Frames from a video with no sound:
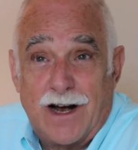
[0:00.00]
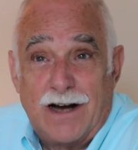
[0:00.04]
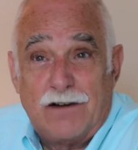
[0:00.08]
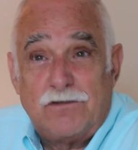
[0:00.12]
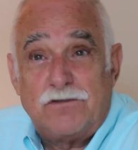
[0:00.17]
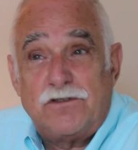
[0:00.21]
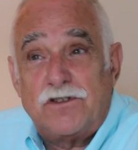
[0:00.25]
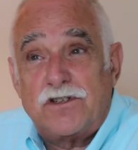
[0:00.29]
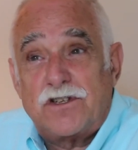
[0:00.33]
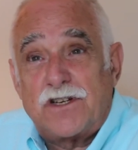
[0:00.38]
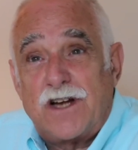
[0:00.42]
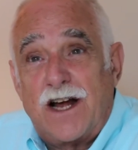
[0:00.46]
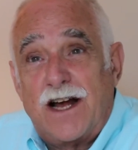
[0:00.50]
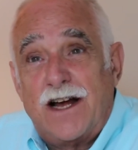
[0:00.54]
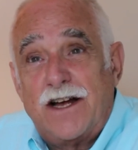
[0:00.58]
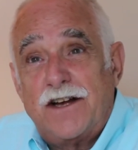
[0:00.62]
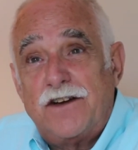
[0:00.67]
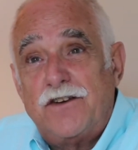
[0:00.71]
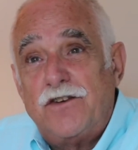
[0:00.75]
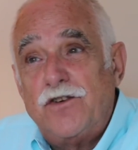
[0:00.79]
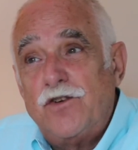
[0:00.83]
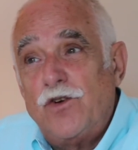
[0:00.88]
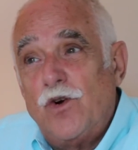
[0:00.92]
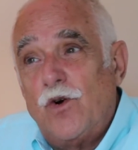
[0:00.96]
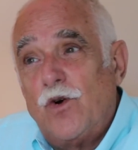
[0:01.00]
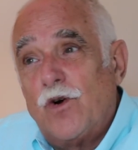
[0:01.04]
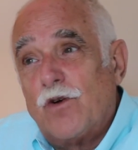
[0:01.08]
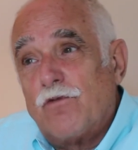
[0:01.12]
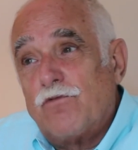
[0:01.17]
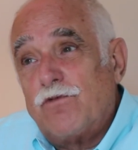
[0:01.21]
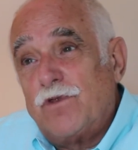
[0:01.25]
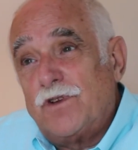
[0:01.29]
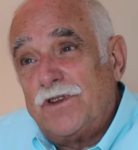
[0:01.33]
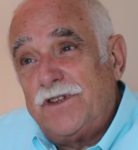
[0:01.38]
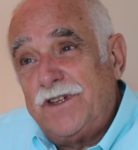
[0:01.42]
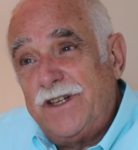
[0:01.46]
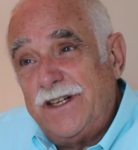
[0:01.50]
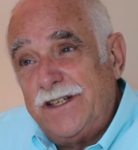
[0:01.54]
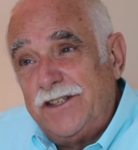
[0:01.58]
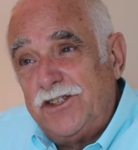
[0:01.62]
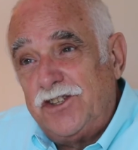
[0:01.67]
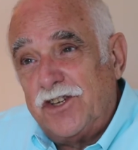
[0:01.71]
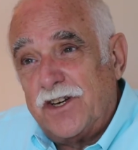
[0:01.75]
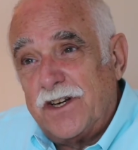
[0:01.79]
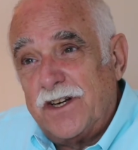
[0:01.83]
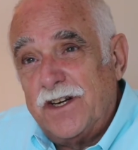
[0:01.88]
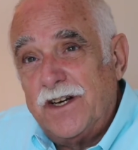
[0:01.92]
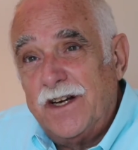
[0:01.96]
outside your
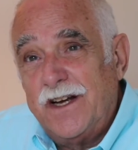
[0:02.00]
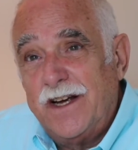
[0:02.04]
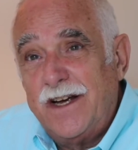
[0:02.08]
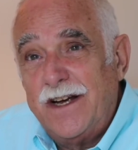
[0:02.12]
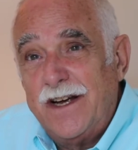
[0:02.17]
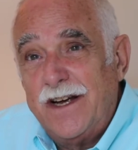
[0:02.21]
religion?